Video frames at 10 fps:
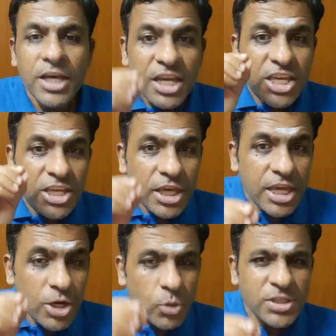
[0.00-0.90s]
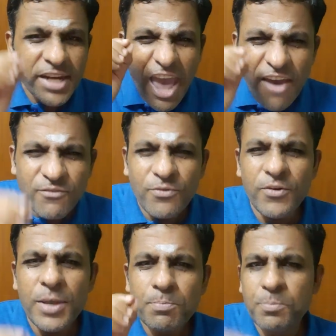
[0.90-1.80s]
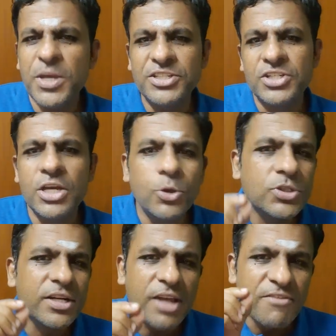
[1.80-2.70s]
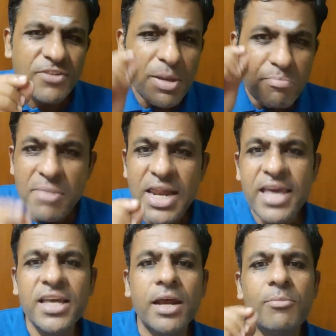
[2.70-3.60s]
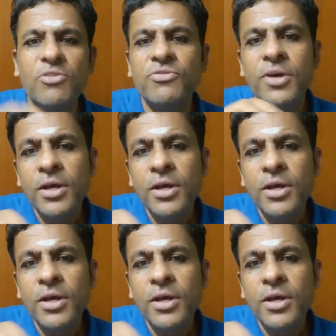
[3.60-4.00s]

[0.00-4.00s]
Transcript: He looks at every pinch. He looks at every milligram of